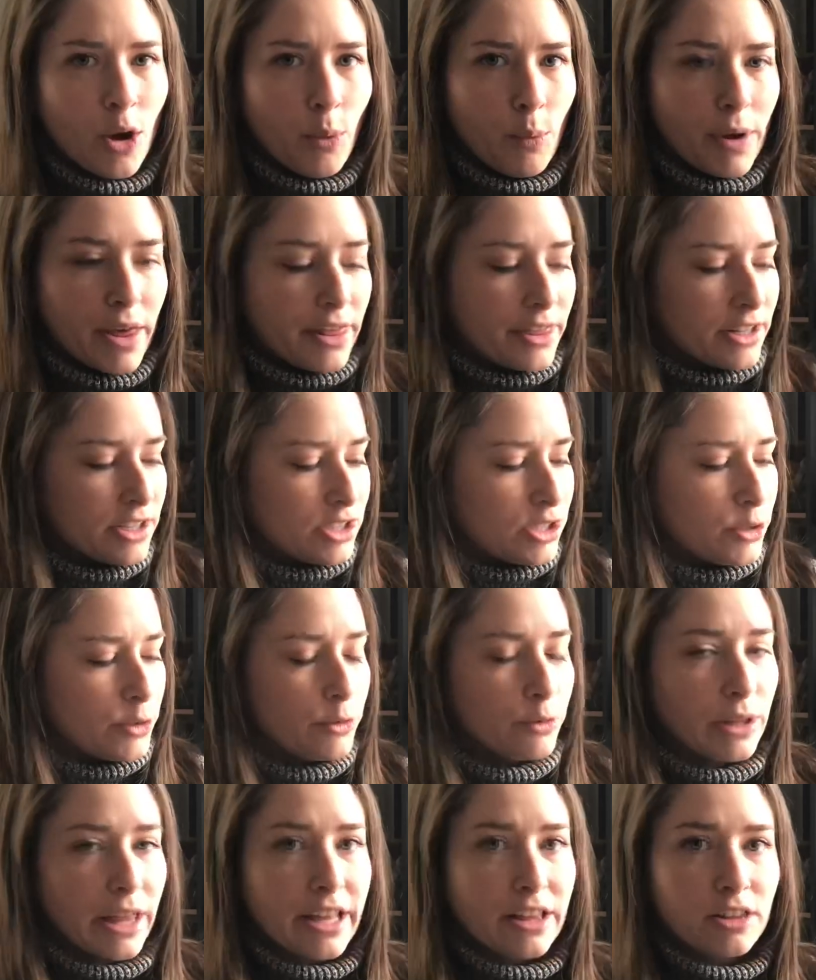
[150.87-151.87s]
with 2
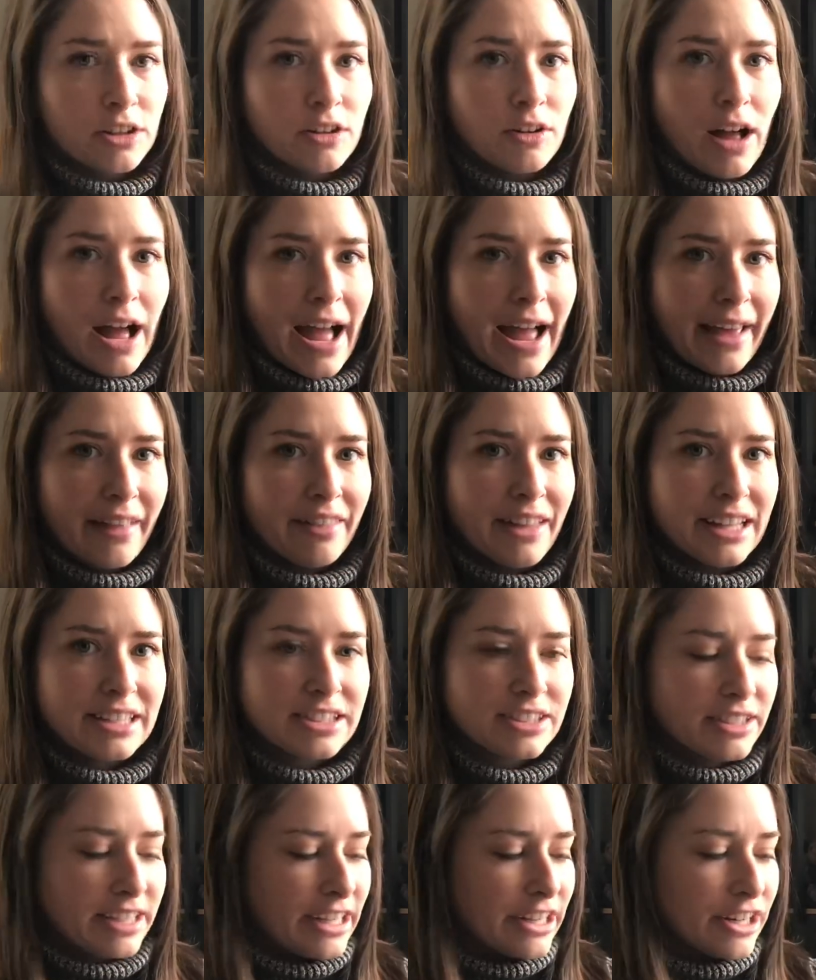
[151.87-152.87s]
like little
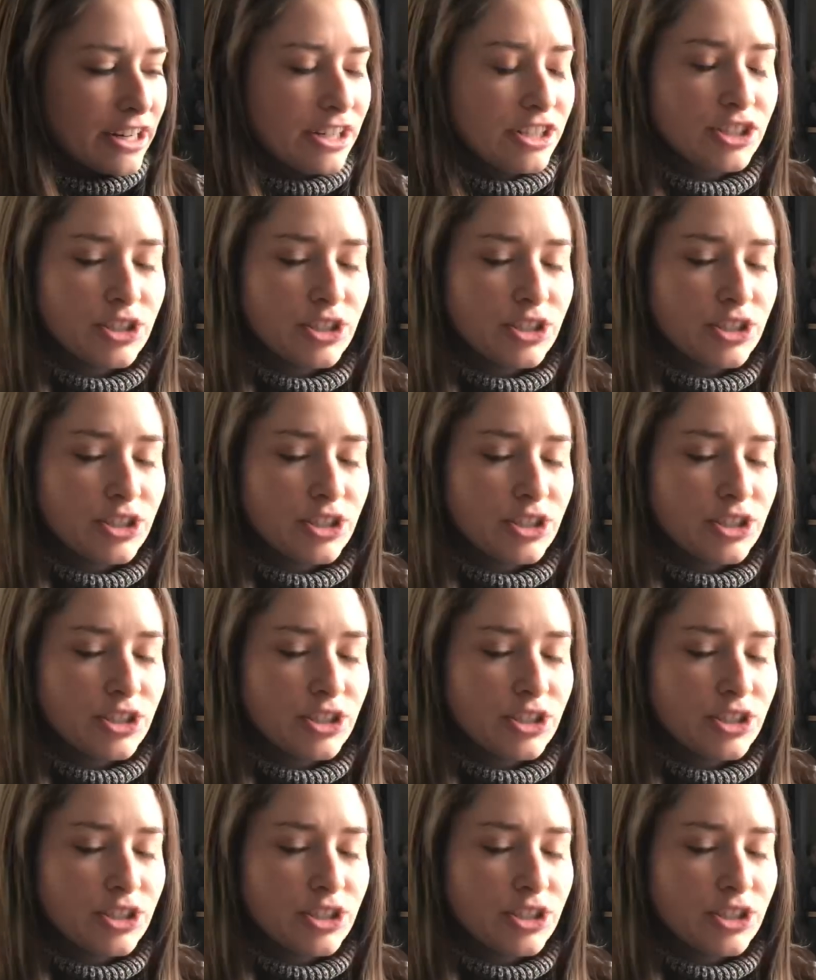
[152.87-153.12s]
eyelets here,